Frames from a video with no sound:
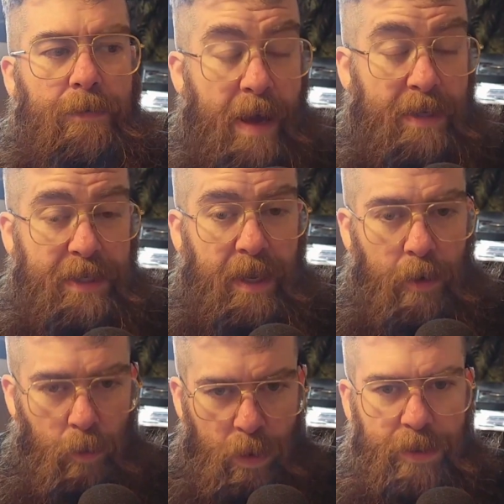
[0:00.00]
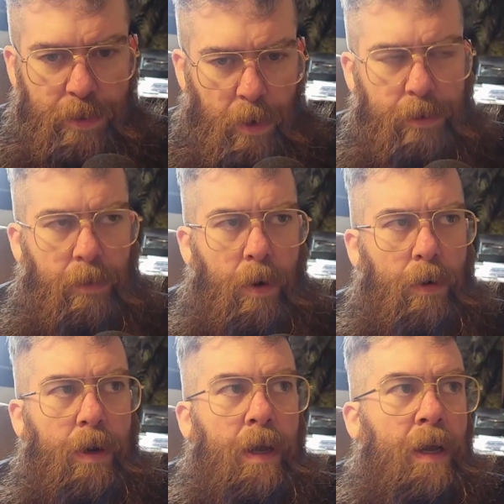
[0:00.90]
fascinated with
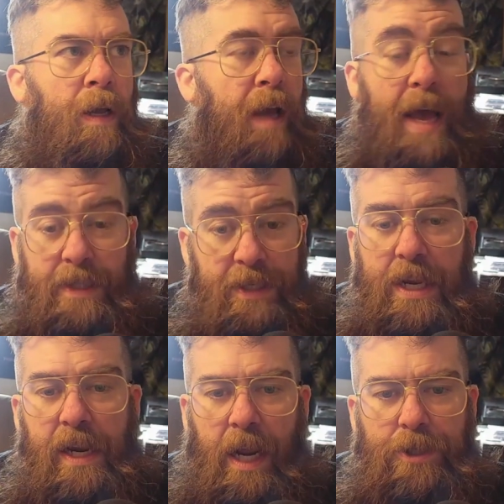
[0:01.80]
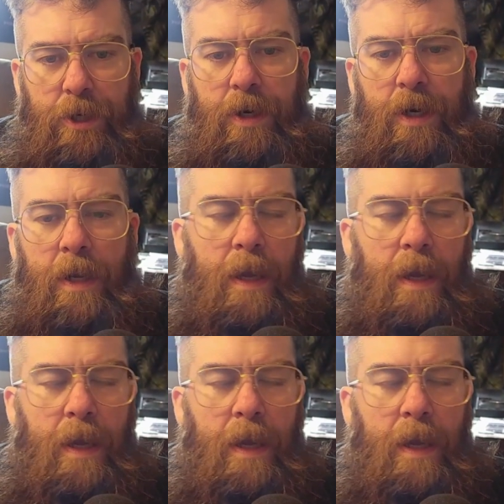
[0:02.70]
Darkthrone as a teenager,